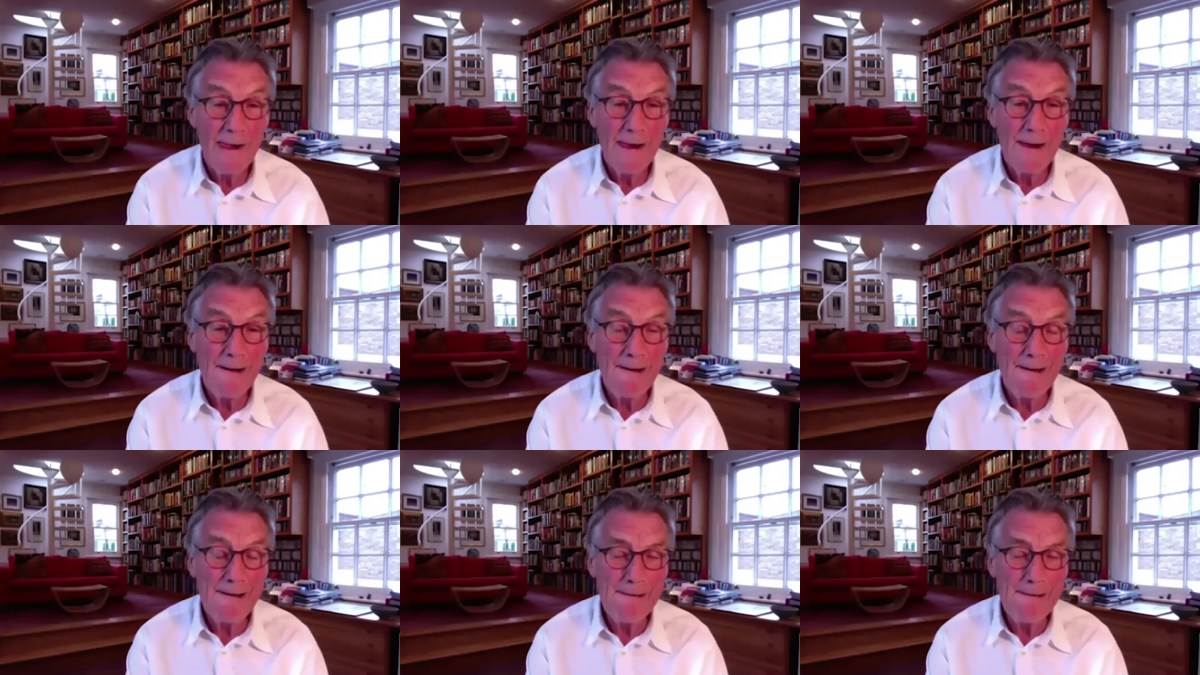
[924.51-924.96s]

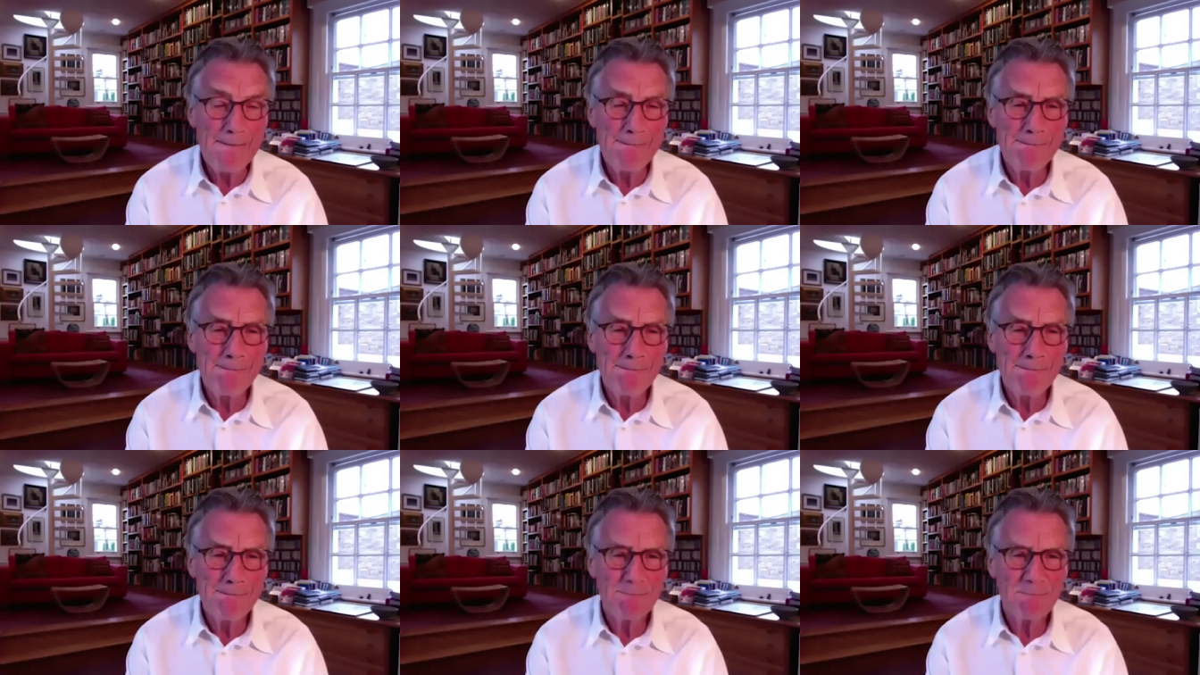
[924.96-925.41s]

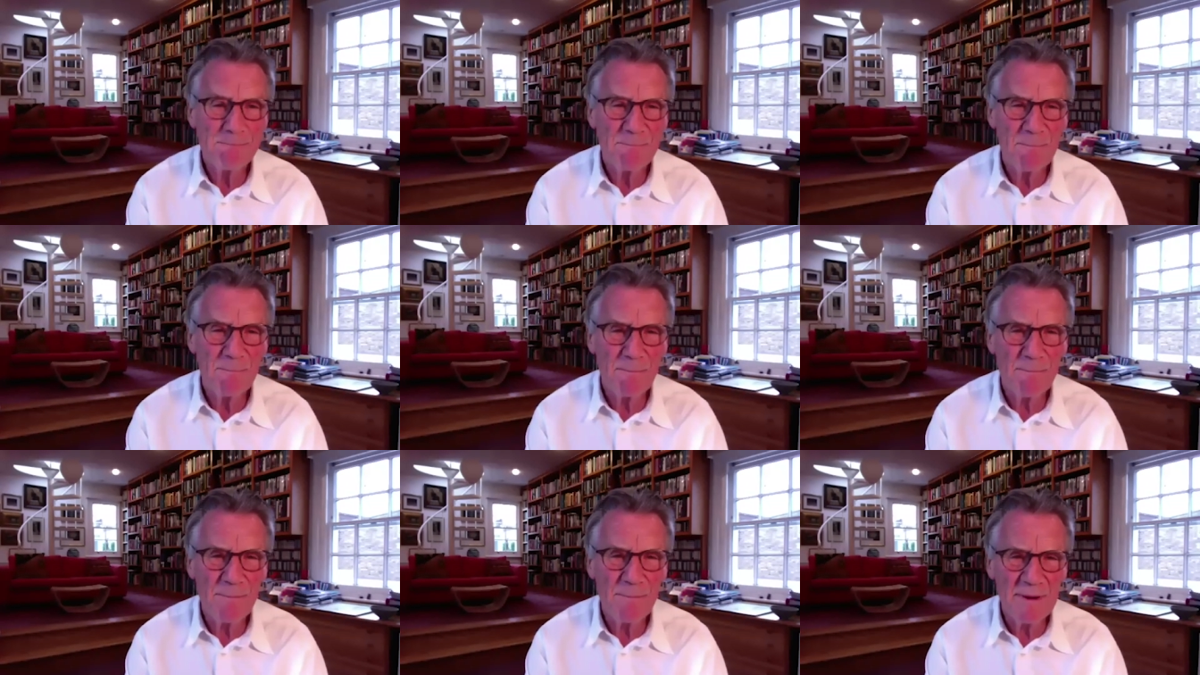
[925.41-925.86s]
Um,
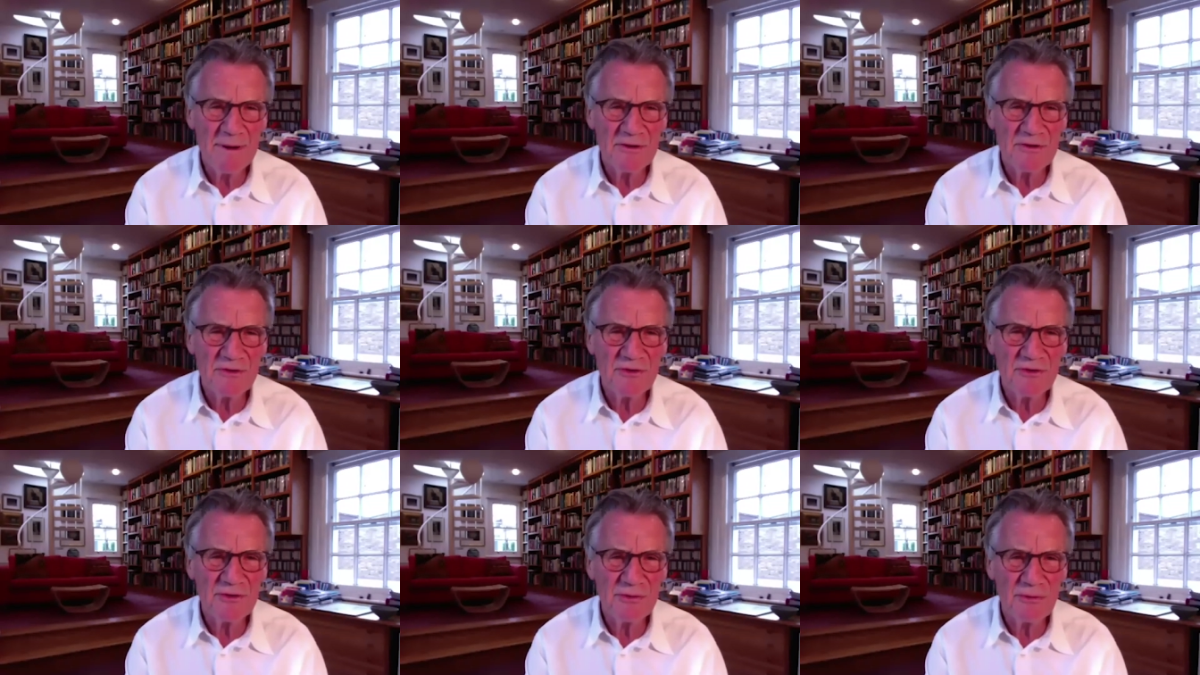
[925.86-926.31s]

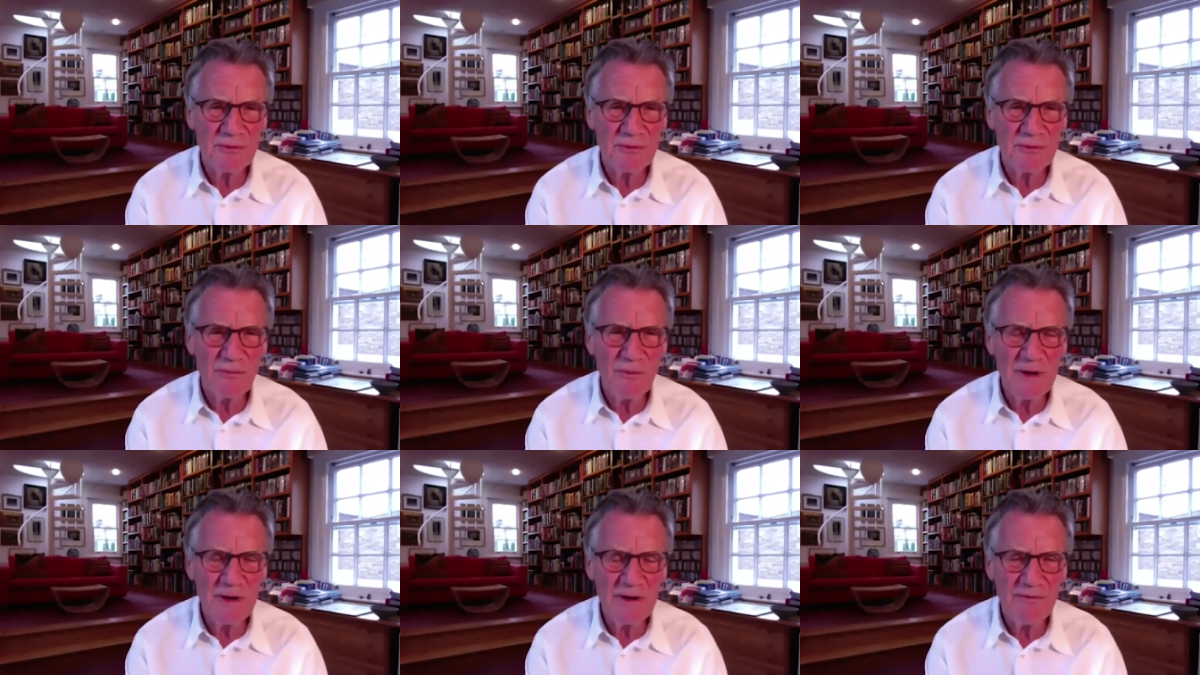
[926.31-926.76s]
but
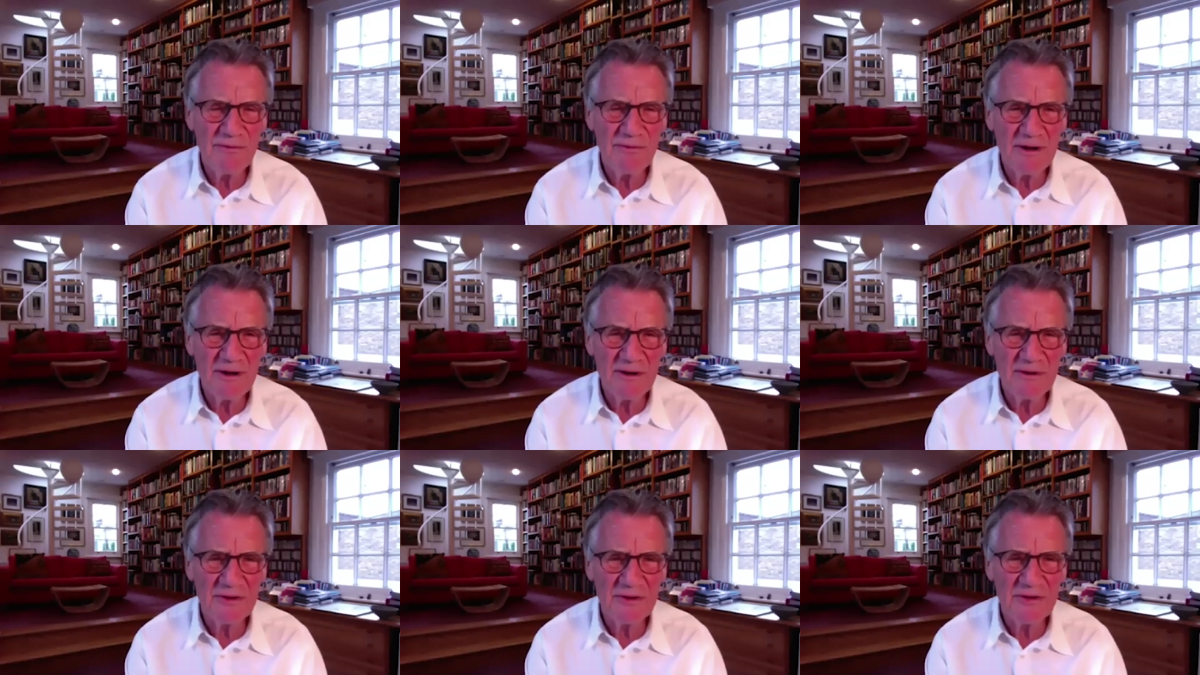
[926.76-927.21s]
we
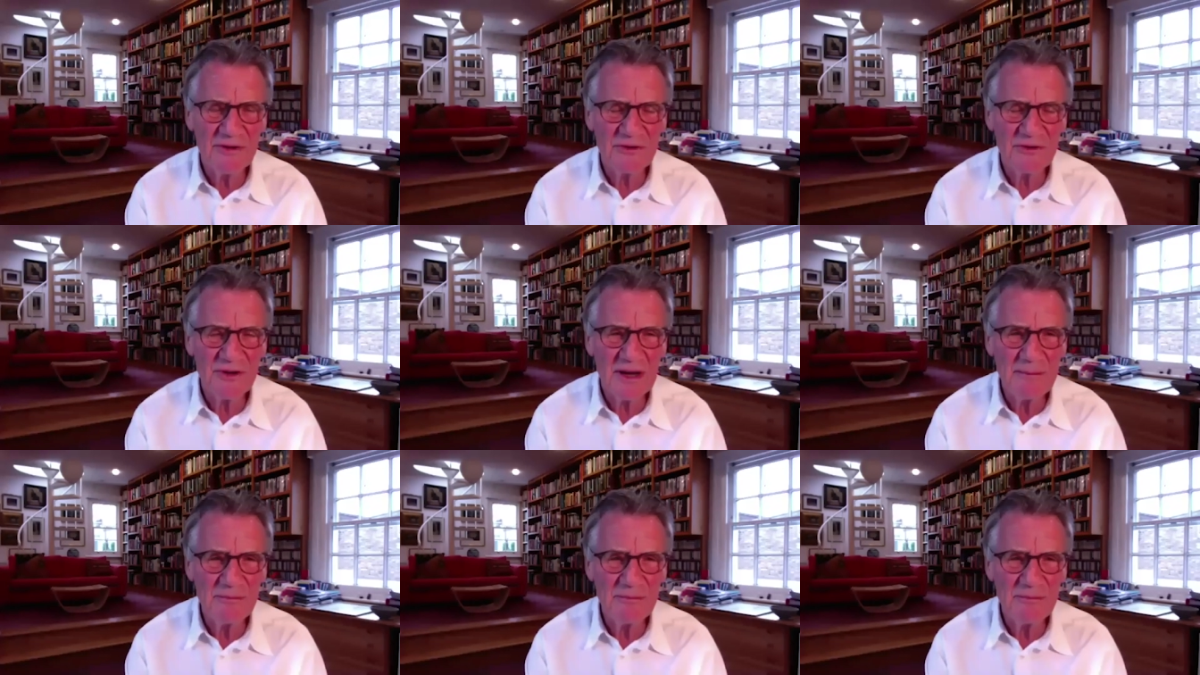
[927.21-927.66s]
felt at the
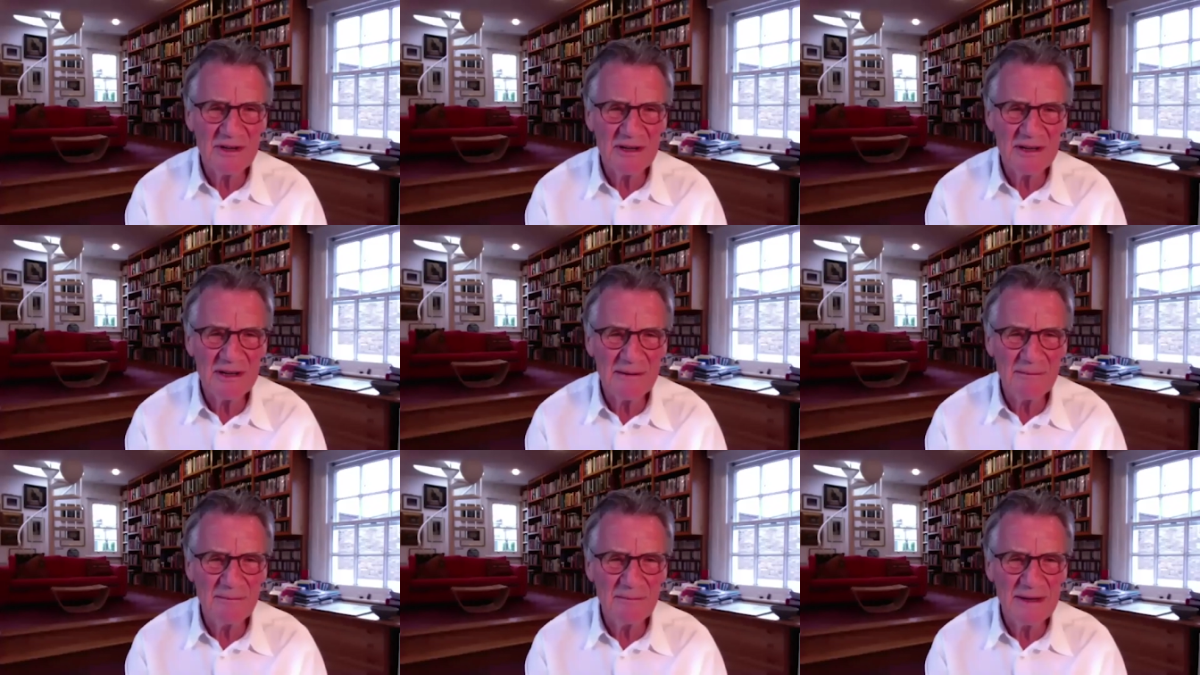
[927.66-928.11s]
same
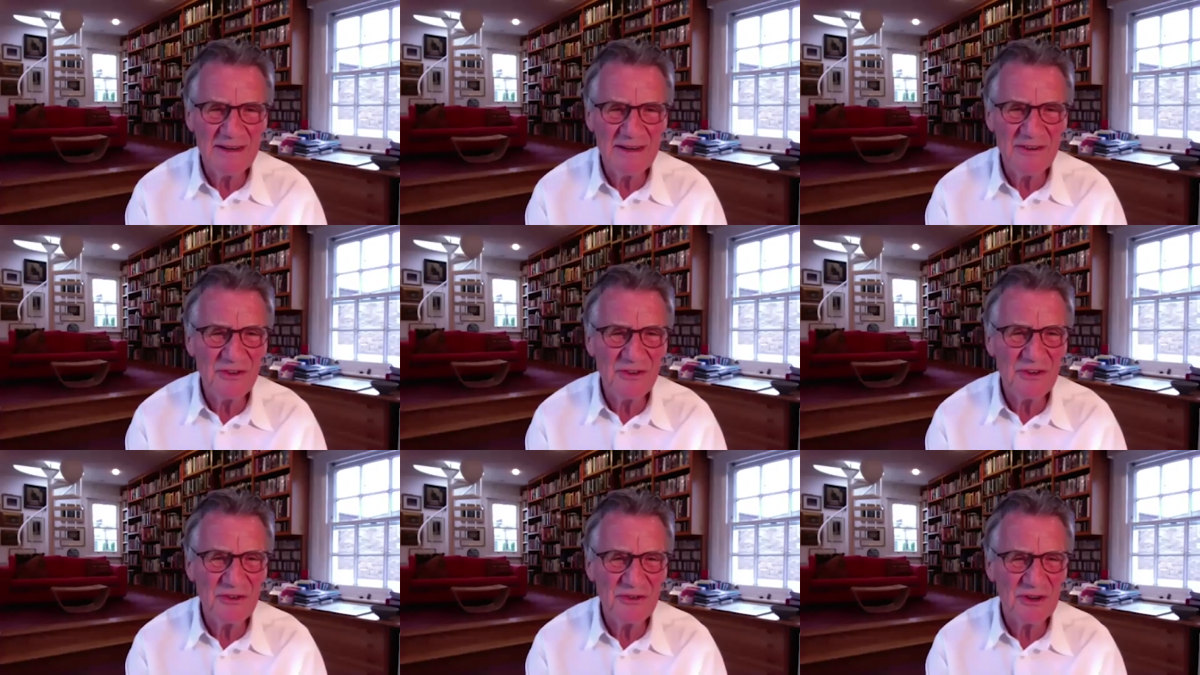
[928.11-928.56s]
time,
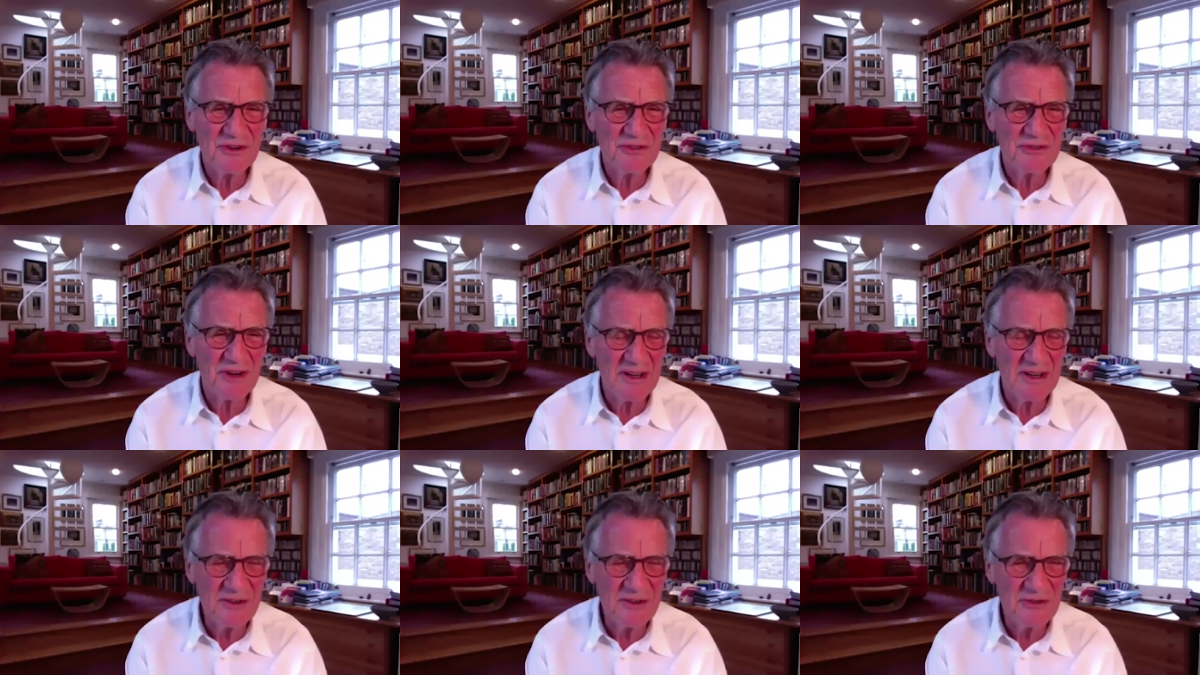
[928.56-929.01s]
is this just
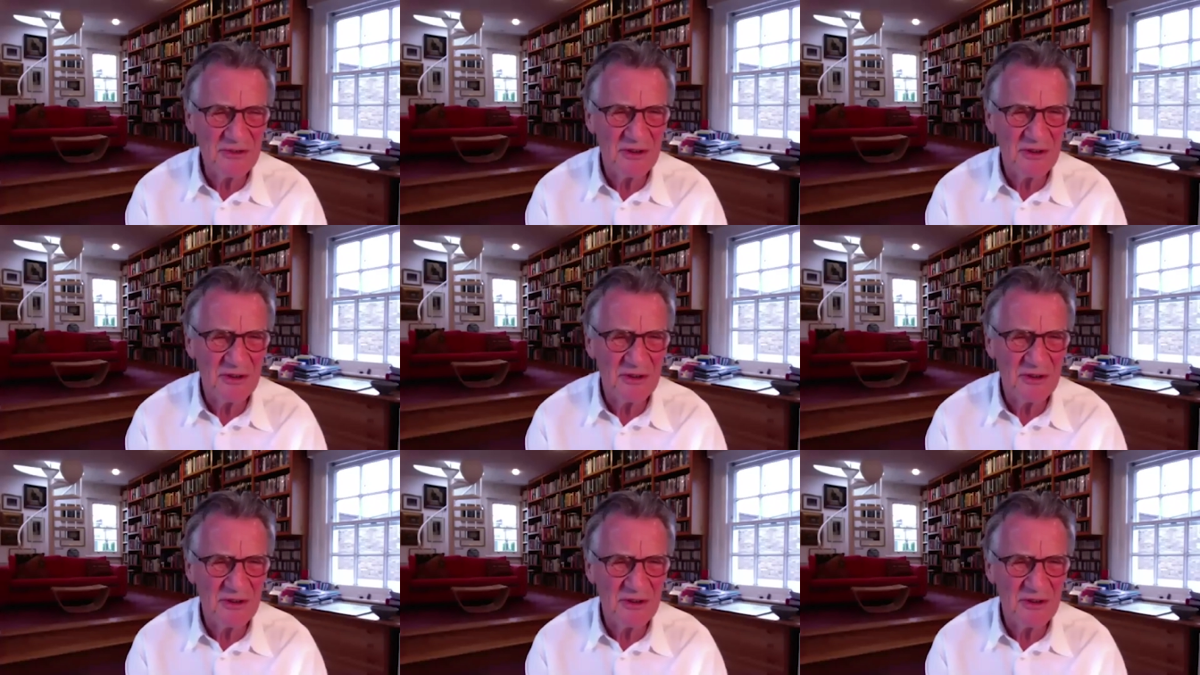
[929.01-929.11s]
us?